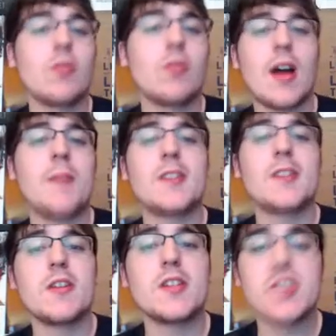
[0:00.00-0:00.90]

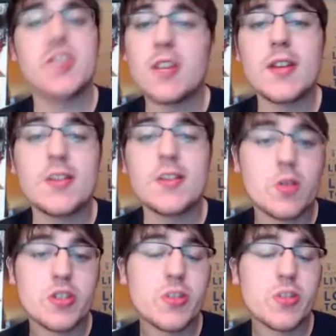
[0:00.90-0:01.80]
commentary series or
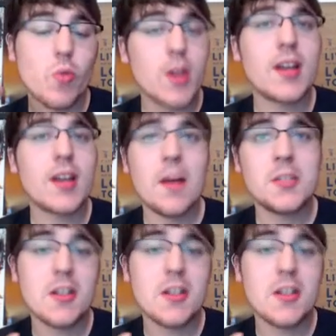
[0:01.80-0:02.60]
just one commentary